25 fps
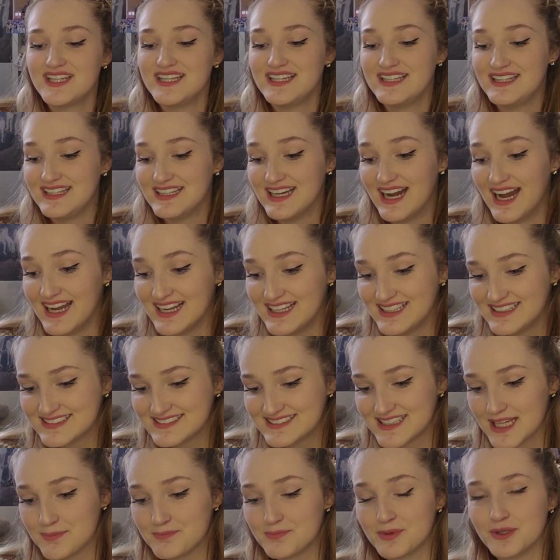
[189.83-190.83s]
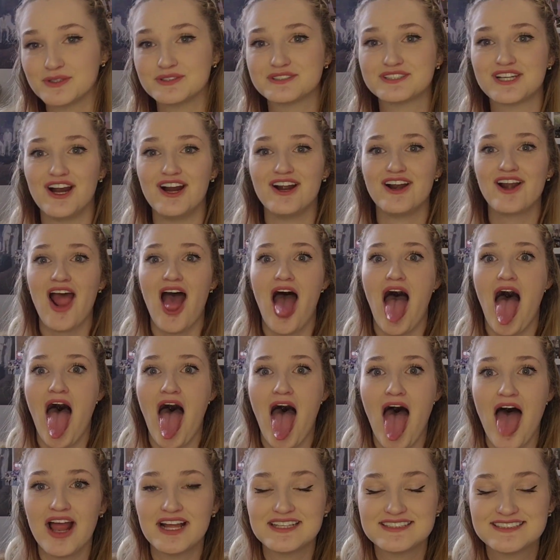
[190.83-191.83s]
Yikes, that postcard,
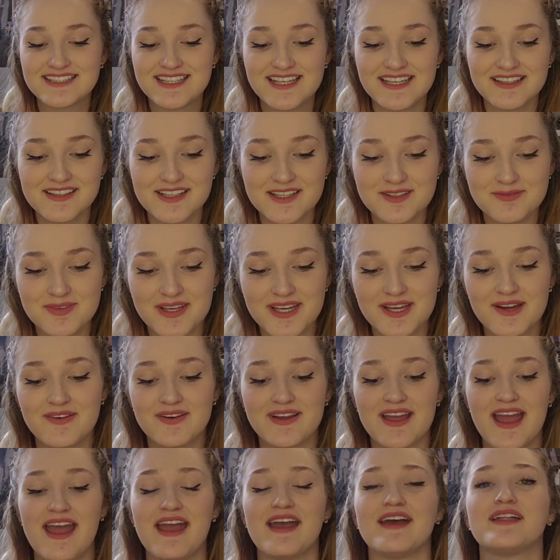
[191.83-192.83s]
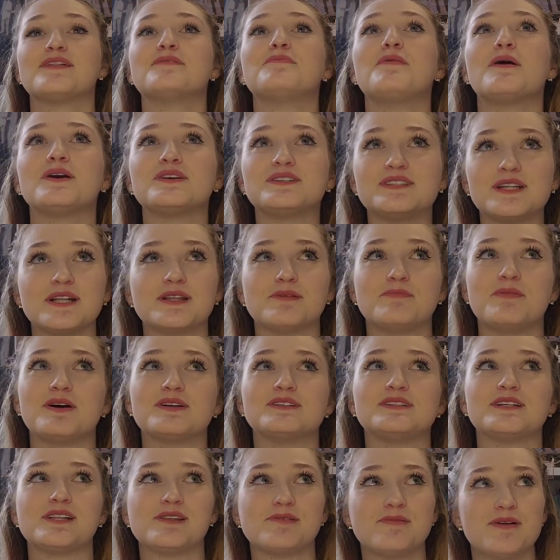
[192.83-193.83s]
it's killing me. Okay, the
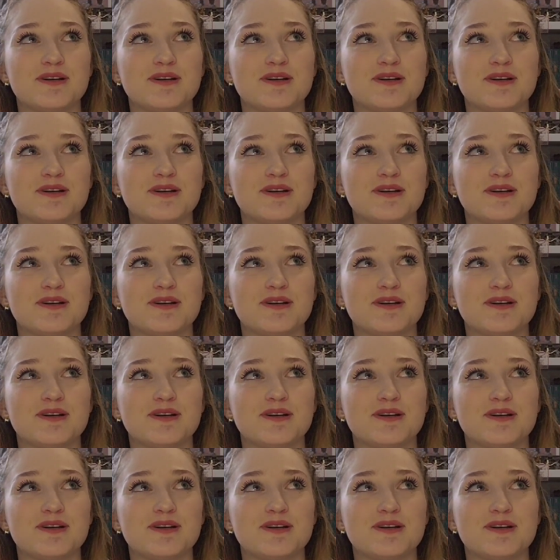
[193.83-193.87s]
poster.